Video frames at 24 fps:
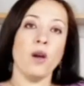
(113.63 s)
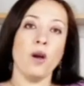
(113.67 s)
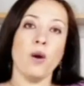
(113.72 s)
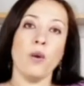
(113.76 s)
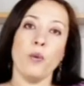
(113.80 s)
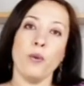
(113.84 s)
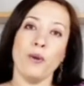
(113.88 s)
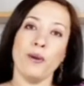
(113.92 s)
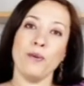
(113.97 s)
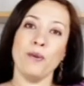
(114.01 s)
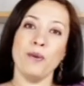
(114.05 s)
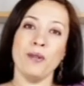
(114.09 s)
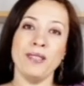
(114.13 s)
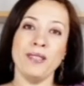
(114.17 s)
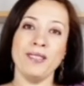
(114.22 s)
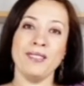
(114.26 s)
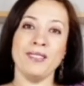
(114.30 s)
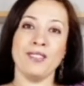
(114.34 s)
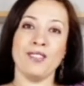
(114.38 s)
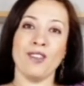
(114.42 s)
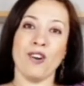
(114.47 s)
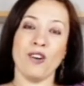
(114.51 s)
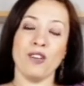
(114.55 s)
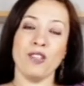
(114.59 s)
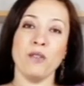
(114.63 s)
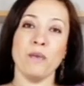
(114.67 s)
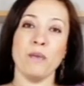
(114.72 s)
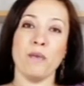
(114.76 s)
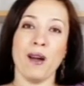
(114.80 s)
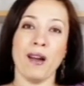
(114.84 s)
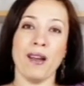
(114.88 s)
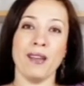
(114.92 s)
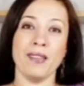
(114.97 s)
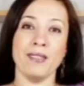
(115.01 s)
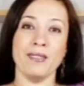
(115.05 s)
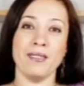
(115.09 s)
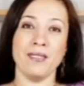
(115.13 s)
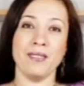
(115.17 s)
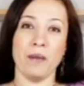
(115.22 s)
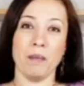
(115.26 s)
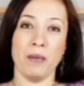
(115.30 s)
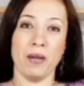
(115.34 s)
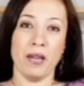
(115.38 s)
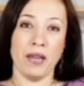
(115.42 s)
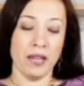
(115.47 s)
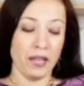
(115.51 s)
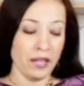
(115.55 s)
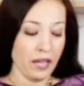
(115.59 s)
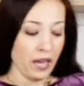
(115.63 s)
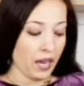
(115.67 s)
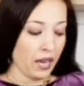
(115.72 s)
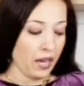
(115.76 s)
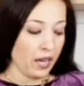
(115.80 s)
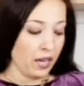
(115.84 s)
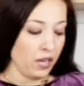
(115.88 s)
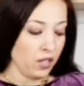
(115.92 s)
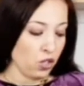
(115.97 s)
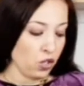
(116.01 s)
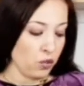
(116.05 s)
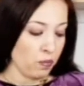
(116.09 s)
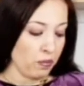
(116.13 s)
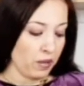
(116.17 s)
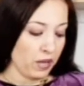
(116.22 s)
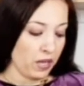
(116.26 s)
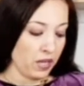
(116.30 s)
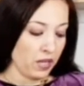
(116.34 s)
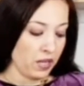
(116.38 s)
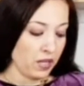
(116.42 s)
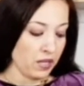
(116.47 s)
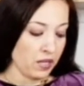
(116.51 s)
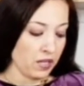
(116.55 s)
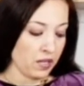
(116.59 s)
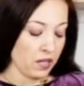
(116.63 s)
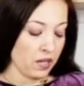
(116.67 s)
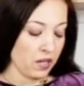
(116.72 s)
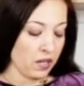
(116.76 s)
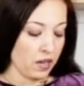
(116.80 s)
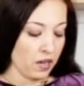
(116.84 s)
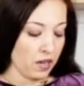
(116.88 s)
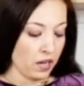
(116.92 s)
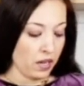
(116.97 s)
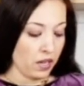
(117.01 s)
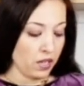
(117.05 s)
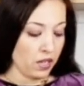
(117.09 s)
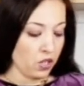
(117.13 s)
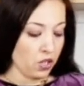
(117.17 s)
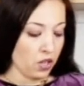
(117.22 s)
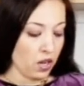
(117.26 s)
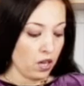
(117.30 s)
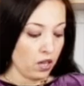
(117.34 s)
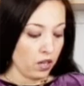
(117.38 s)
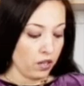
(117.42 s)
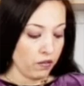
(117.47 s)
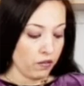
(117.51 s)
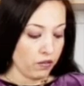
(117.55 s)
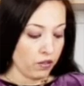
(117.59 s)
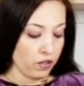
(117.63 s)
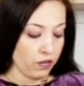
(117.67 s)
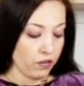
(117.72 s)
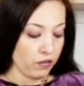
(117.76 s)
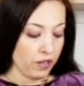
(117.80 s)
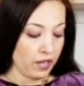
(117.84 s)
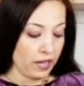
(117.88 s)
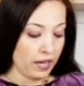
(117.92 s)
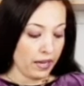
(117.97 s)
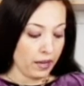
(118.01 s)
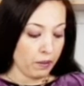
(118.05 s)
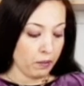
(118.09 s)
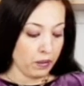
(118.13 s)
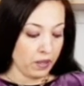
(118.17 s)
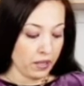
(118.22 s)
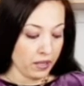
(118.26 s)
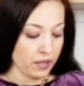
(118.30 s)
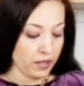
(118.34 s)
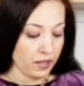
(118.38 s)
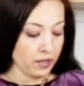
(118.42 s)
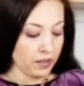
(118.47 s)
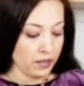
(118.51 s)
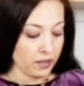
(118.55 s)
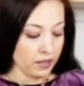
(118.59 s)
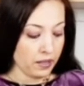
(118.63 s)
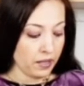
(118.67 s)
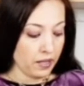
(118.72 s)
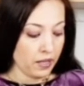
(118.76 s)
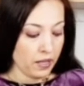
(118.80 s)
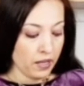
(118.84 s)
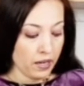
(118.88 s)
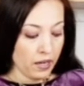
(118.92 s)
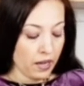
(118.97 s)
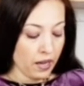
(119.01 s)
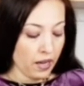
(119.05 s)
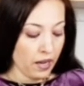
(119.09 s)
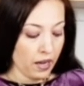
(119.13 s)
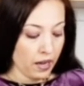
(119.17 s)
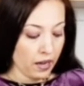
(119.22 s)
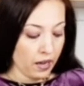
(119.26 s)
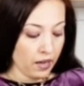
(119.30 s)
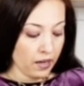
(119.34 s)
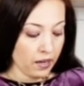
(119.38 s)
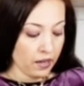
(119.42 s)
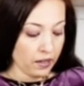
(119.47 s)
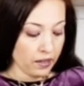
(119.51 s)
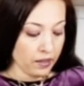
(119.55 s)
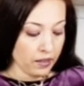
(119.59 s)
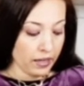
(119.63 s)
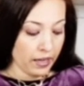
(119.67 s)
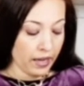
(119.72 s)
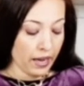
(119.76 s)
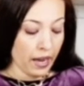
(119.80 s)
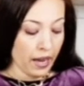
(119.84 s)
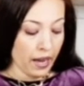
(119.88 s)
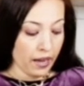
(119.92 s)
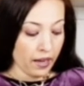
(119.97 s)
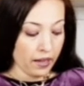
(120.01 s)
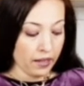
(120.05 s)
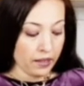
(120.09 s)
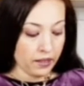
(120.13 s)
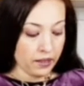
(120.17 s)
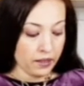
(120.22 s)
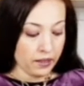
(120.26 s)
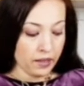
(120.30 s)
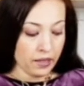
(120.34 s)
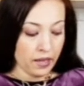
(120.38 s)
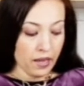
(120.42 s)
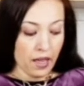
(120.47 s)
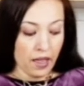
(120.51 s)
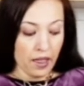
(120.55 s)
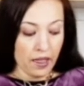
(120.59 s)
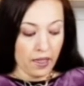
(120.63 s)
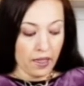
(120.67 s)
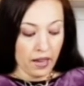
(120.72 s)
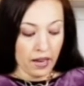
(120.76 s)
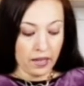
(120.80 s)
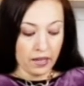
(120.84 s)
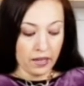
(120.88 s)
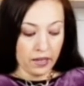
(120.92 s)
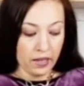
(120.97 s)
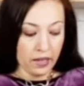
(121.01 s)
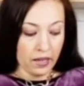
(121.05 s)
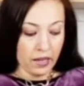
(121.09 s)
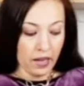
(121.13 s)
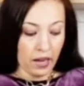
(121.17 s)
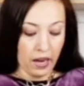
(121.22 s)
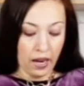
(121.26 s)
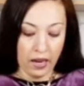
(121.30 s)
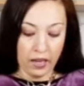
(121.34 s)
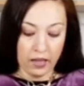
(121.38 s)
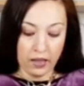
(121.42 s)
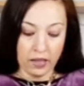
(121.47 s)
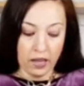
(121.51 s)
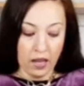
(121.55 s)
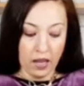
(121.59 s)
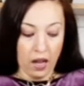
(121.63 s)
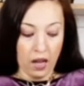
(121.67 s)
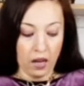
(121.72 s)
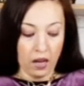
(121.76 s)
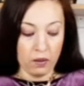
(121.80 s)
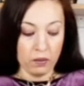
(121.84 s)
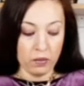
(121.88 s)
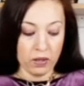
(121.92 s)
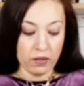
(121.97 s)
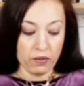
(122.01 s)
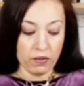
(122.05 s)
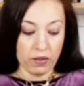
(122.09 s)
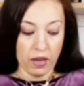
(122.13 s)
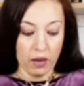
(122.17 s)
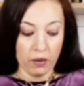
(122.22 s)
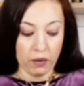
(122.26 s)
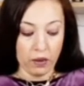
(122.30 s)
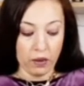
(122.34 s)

We would start by dipping each liver fillet piece in the eggs, then in the almond flour